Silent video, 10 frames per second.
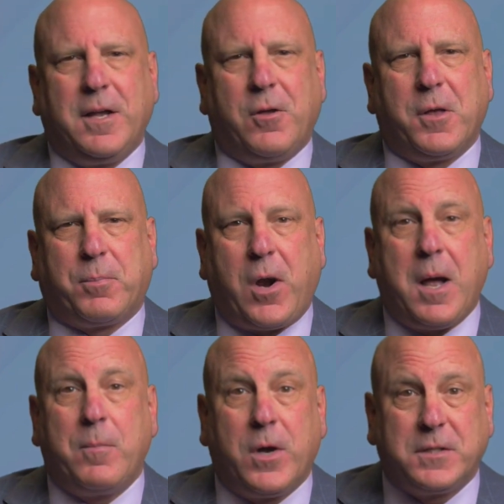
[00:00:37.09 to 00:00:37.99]
The only
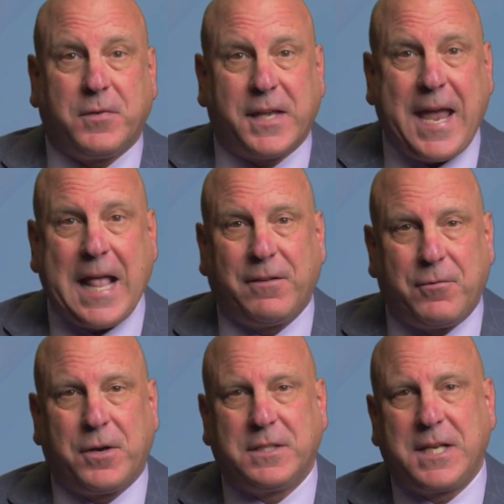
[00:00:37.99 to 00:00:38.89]
problem was for the
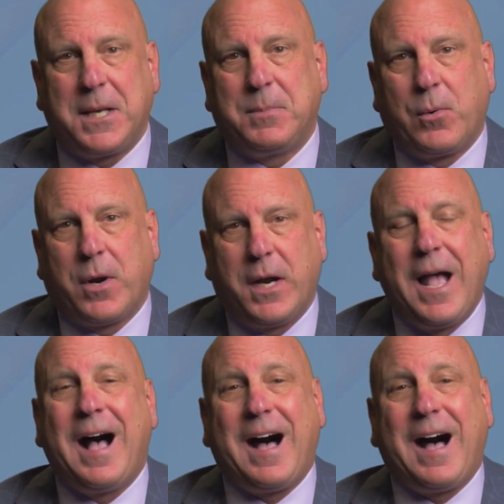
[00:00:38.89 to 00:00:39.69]
California State Board,